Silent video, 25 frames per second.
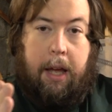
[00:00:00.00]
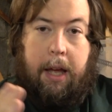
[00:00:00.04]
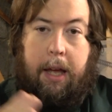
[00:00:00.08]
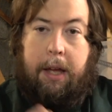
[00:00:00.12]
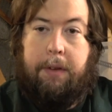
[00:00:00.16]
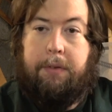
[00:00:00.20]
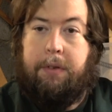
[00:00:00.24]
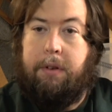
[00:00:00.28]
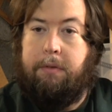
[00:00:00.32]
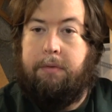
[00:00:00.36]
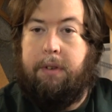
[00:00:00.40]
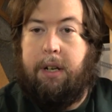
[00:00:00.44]

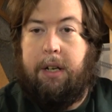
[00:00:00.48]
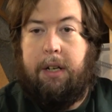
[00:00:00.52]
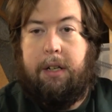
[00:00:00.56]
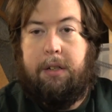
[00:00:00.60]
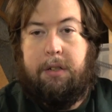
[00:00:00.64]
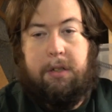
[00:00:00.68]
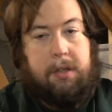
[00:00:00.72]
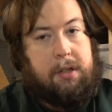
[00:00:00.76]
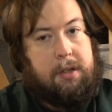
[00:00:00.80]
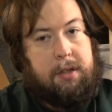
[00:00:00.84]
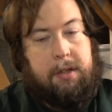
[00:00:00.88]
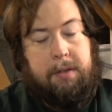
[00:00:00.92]
If you're running
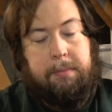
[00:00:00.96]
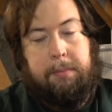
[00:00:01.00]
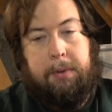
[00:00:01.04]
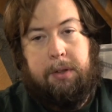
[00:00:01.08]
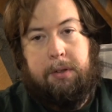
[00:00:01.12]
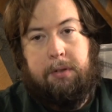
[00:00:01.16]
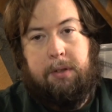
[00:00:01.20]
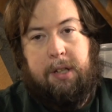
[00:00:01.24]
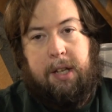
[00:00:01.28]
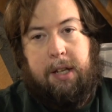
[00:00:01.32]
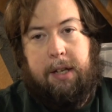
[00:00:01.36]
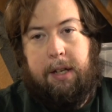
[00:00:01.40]
just a
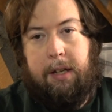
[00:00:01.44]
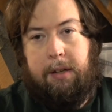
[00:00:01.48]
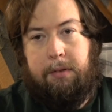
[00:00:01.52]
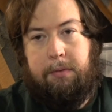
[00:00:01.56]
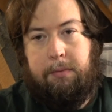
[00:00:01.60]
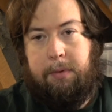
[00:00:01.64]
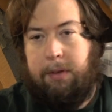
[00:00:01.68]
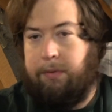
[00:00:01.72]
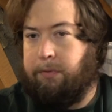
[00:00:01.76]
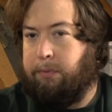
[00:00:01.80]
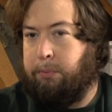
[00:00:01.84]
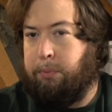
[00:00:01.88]
small layout
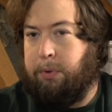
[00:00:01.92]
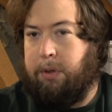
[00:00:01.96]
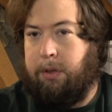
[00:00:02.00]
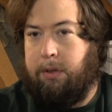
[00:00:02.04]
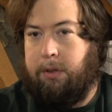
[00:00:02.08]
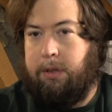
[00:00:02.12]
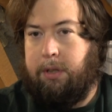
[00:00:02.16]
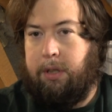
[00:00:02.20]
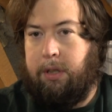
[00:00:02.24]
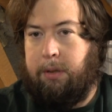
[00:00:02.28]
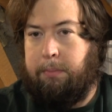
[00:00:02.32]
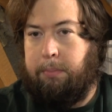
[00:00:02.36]
with 1 or
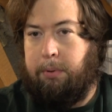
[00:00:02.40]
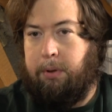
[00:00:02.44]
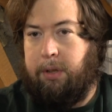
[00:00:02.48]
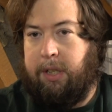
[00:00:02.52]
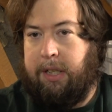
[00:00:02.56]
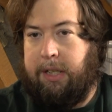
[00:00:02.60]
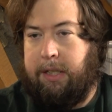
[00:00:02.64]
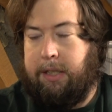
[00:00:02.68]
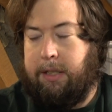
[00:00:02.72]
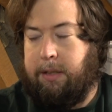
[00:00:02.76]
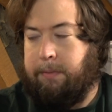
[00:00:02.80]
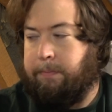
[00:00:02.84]
2
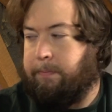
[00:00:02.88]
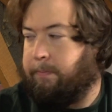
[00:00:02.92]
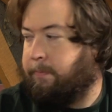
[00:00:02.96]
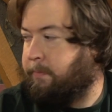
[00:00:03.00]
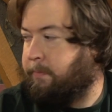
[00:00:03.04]
points,